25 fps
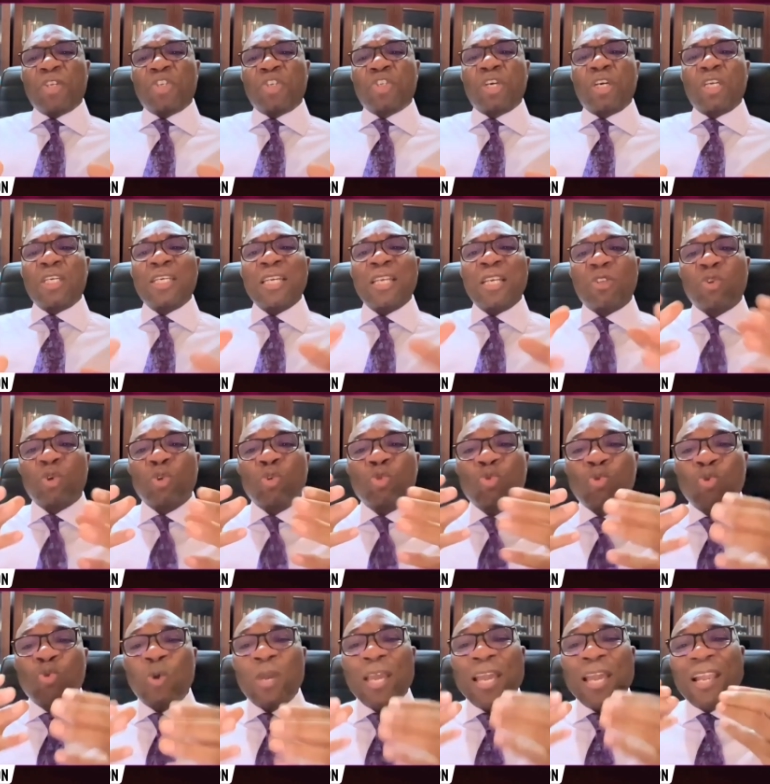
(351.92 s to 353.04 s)
of
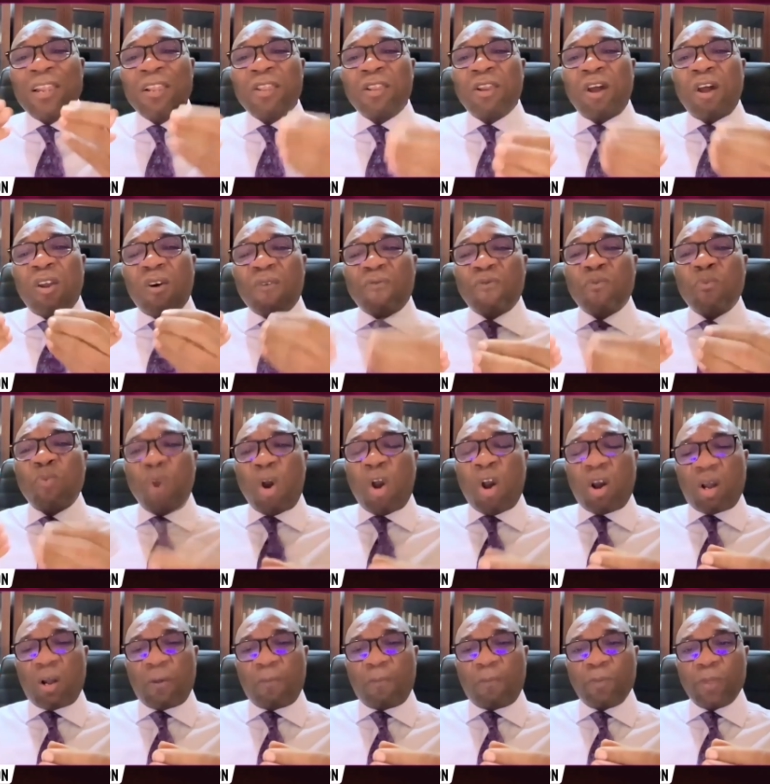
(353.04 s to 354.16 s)
Information needs to do a lot
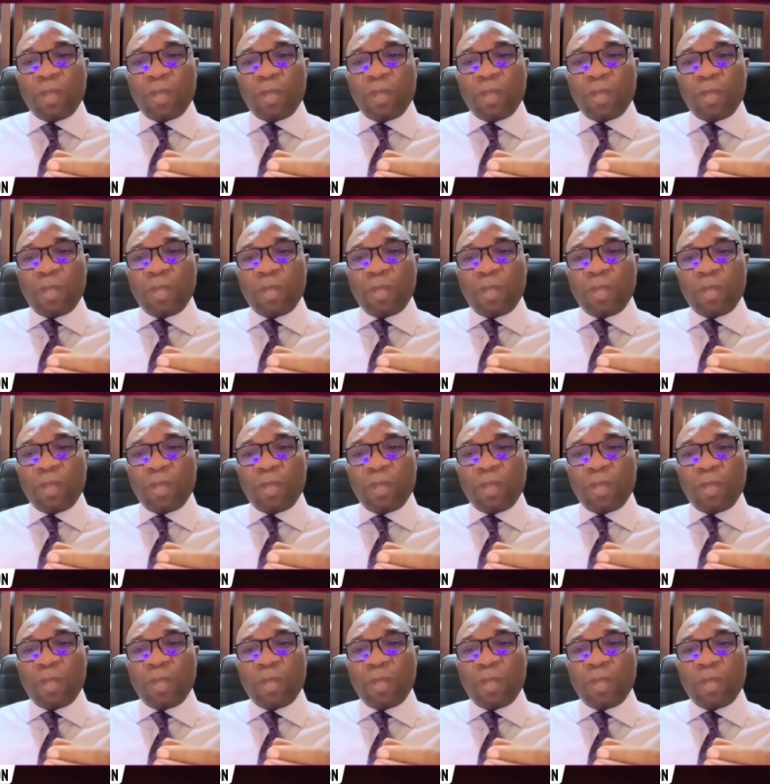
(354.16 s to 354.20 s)
of